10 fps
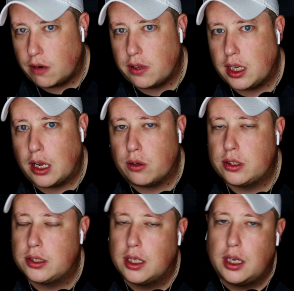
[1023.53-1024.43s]
everything
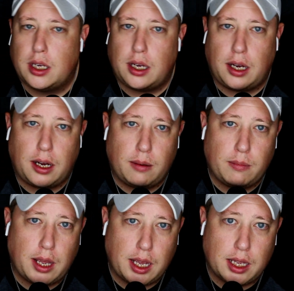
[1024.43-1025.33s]
else,
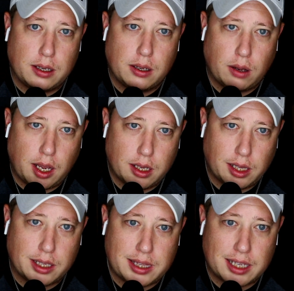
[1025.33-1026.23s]
and
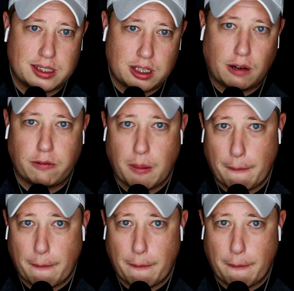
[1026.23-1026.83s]
let that stuff